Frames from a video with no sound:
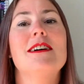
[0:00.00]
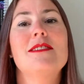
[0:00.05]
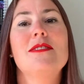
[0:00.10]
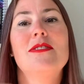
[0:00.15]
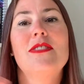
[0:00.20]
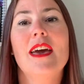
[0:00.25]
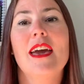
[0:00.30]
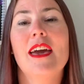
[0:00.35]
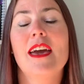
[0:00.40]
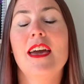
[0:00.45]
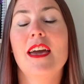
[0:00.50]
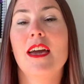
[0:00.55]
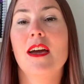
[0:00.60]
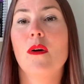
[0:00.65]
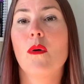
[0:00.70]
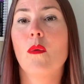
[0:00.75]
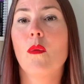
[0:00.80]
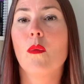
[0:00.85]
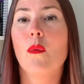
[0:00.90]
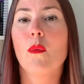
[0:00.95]
They
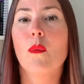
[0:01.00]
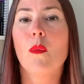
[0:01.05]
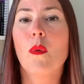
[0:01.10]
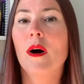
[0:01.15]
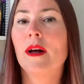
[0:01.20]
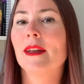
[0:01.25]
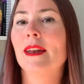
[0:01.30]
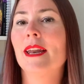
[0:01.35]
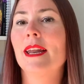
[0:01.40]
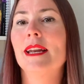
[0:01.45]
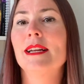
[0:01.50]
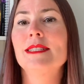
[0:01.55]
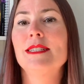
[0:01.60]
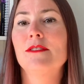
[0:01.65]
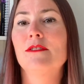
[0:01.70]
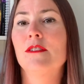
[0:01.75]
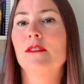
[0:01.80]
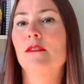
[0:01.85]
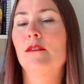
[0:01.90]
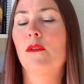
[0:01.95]
want it in a
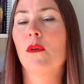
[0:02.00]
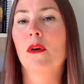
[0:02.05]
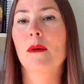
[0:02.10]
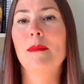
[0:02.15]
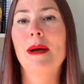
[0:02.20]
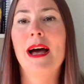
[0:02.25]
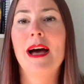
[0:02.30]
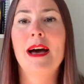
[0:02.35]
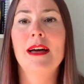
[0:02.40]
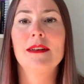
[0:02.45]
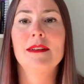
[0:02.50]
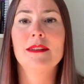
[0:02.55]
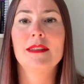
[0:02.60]
different format.